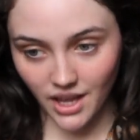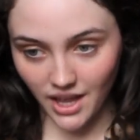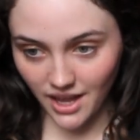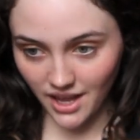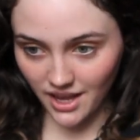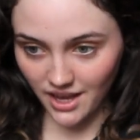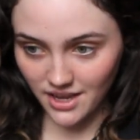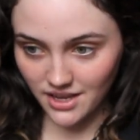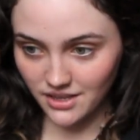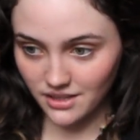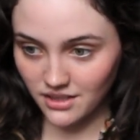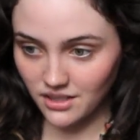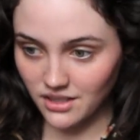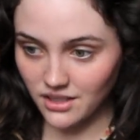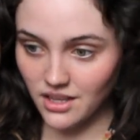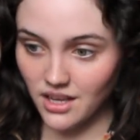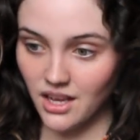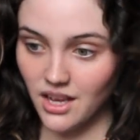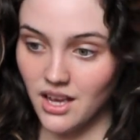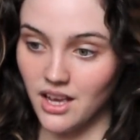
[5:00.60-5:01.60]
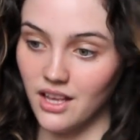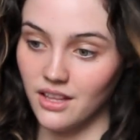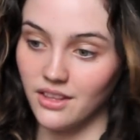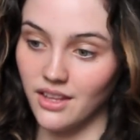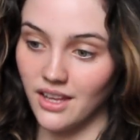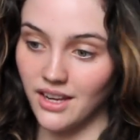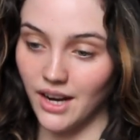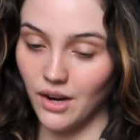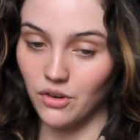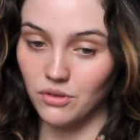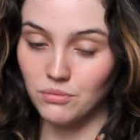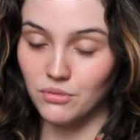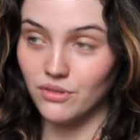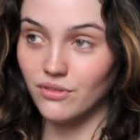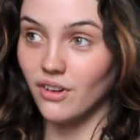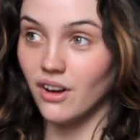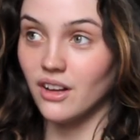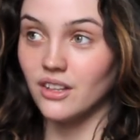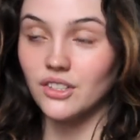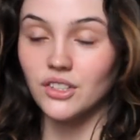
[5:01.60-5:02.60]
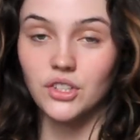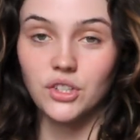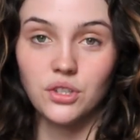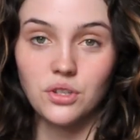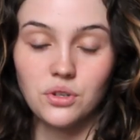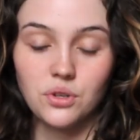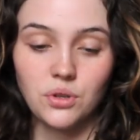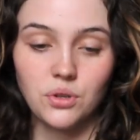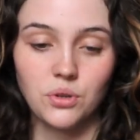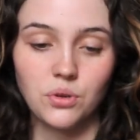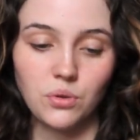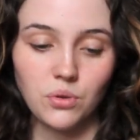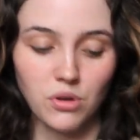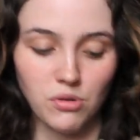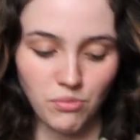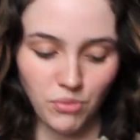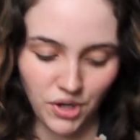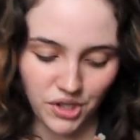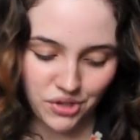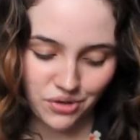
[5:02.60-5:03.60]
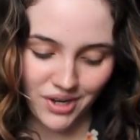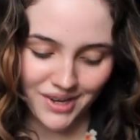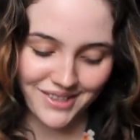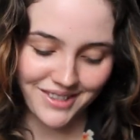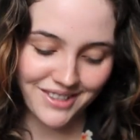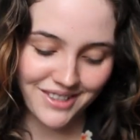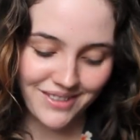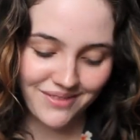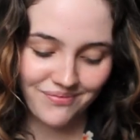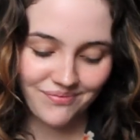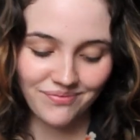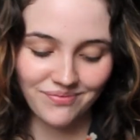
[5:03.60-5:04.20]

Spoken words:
and then I would move on to moisturizer.